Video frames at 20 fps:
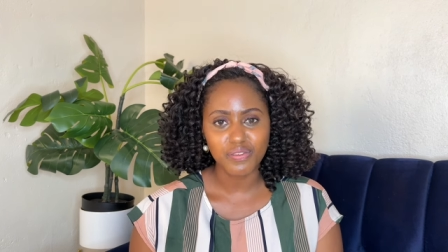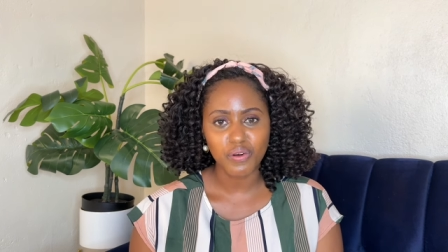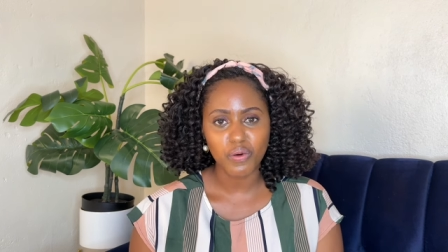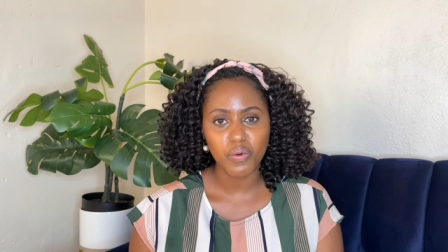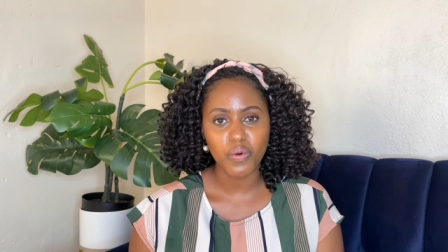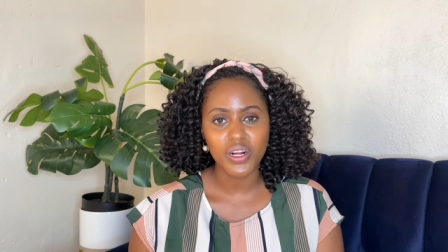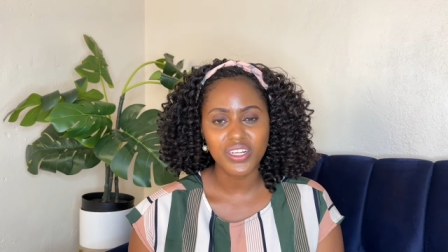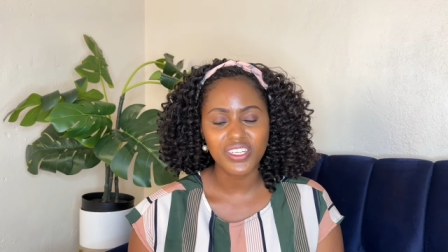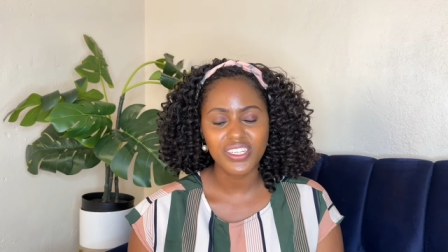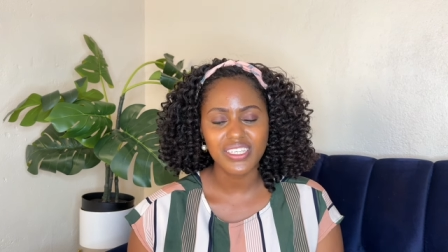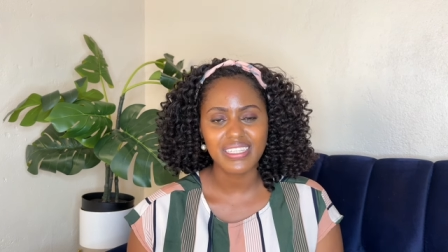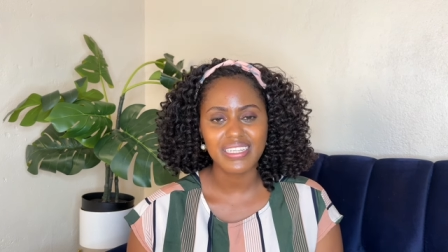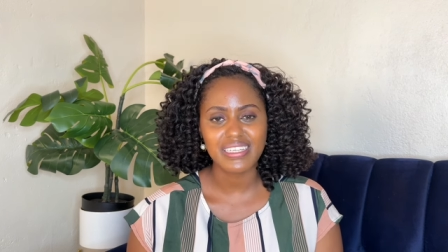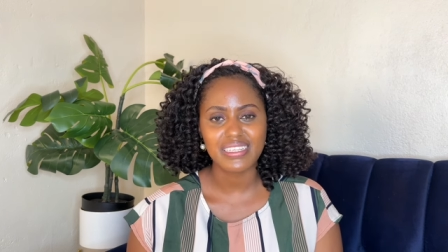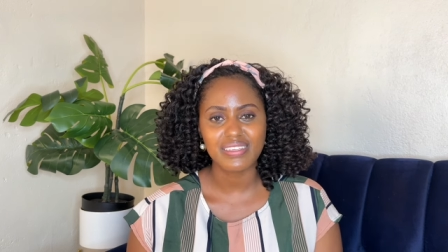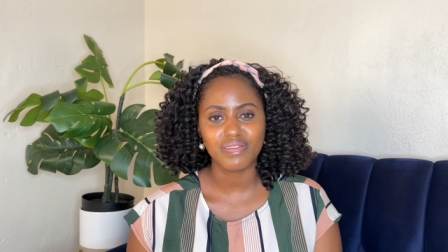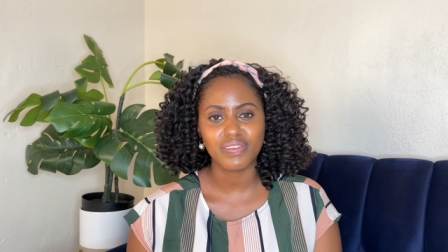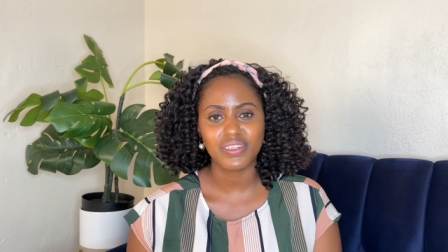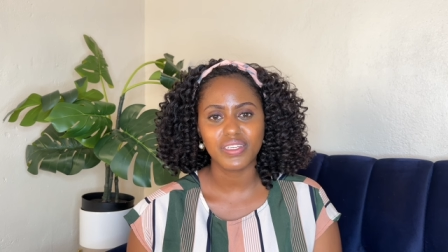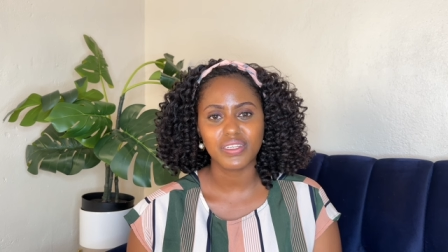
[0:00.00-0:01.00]
for watching
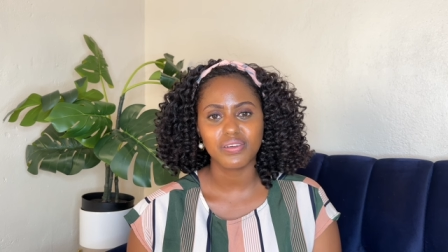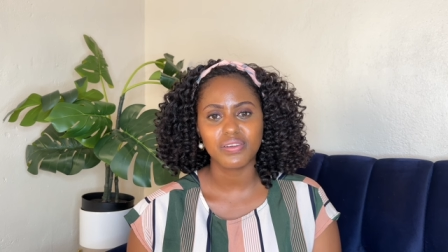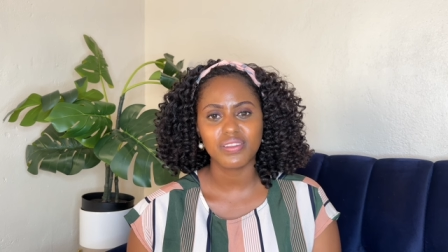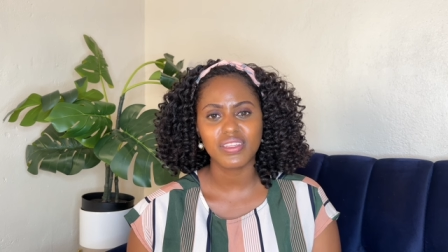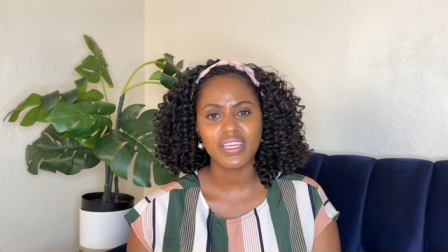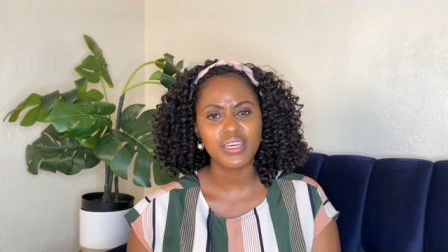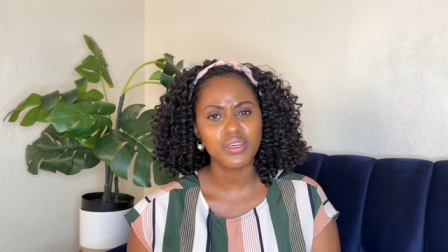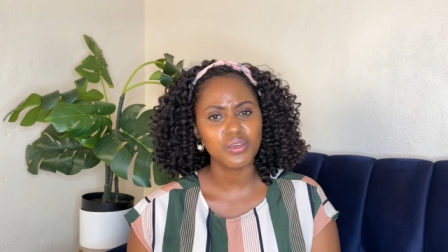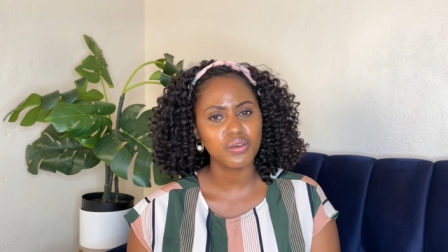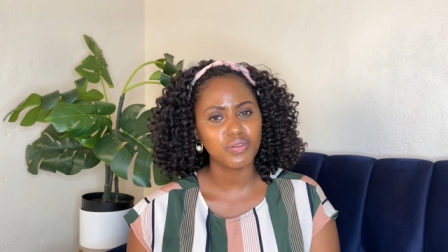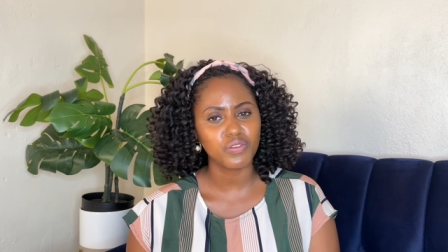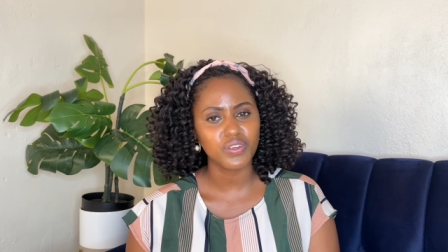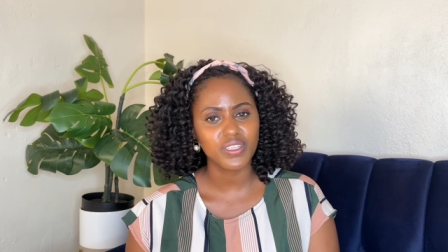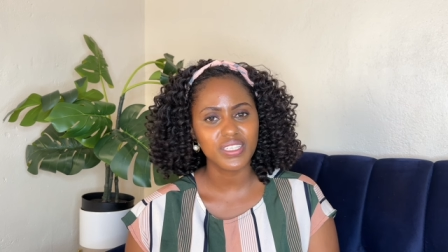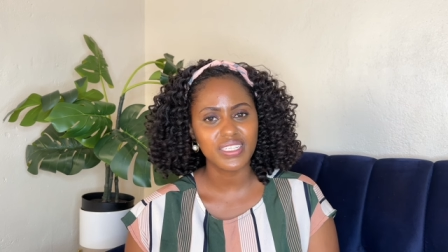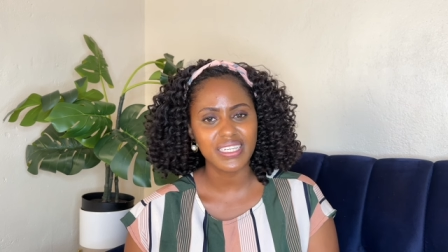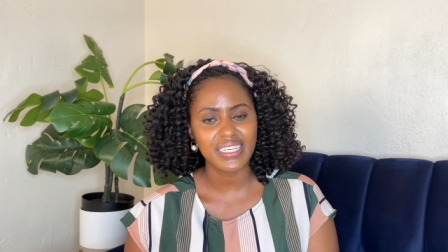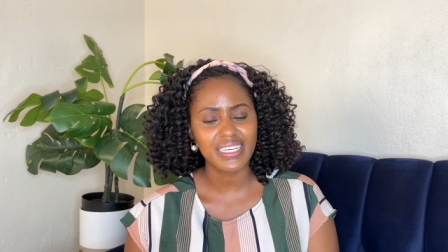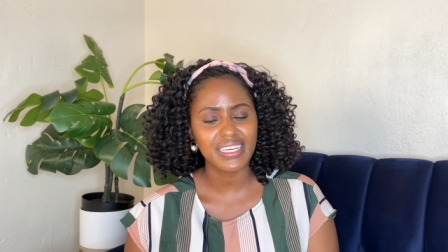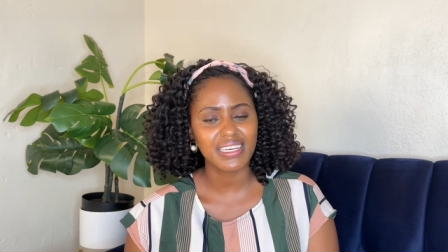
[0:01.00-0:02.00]
this video thank you for
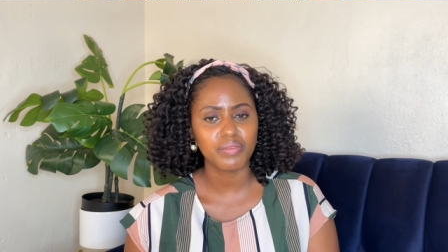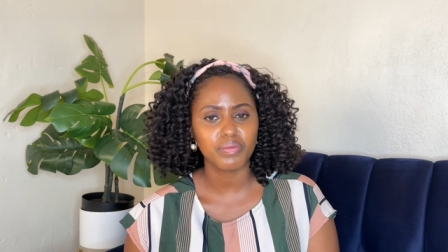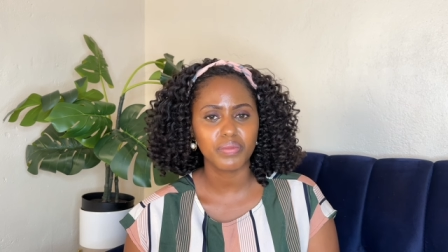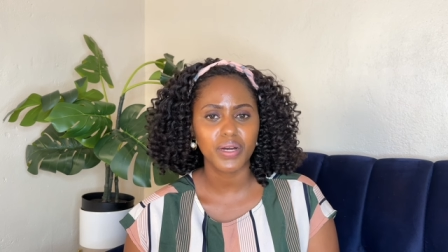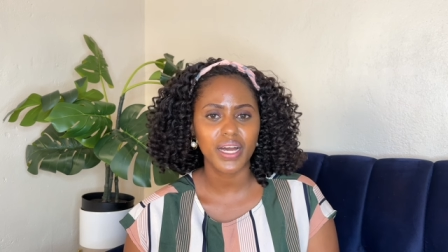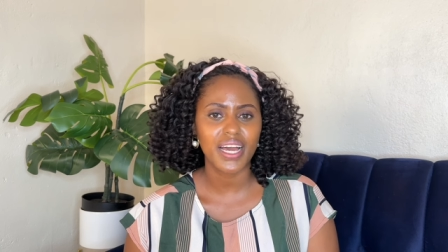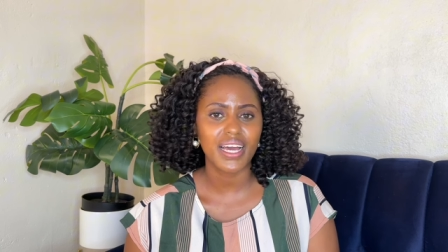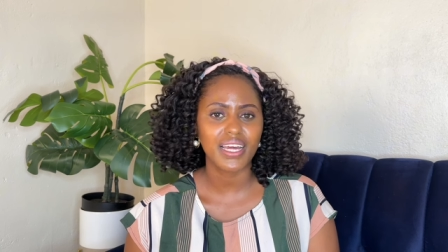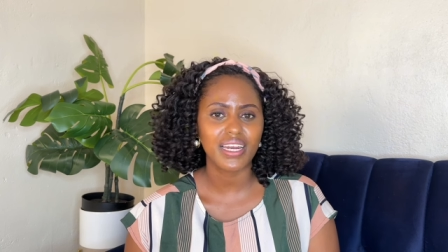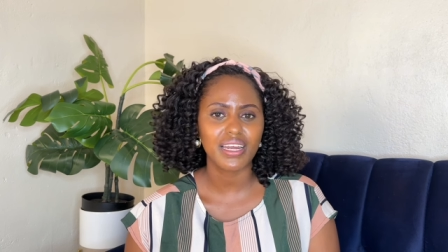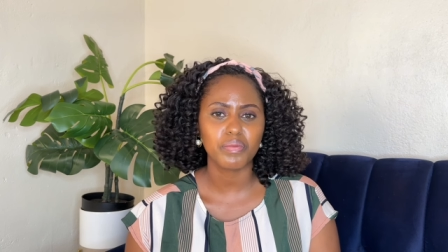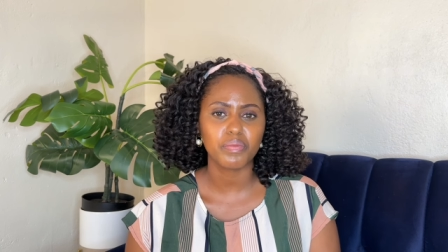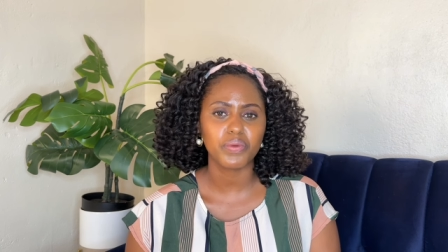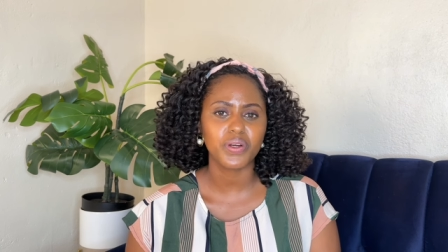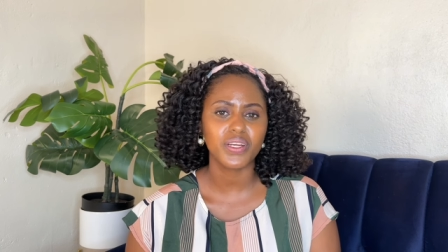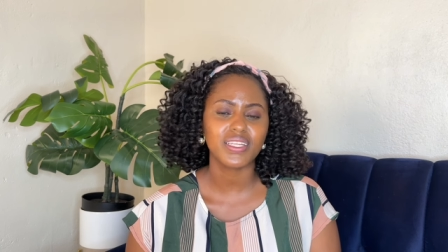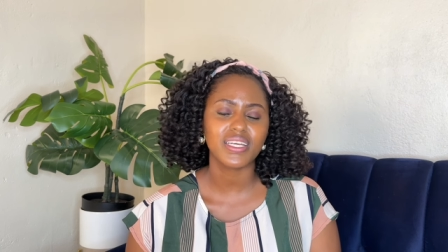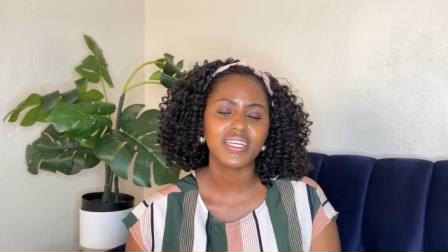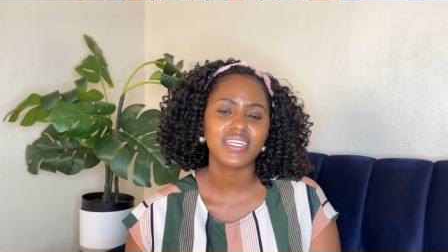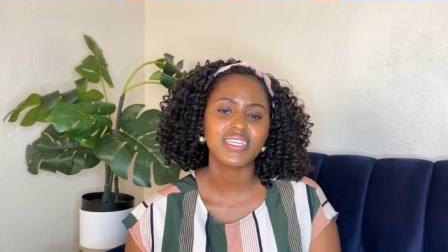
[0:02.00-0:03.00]
sticking by and i
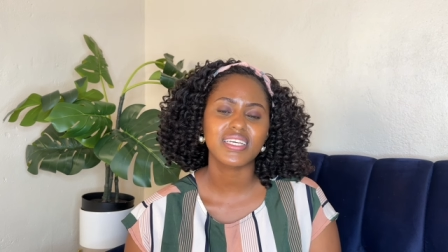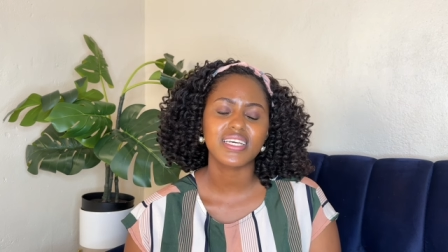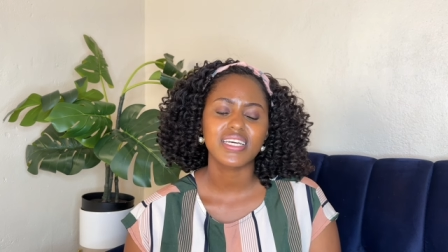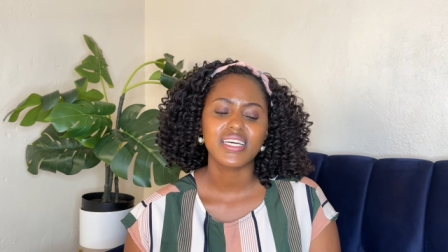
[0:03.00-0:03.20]
pray that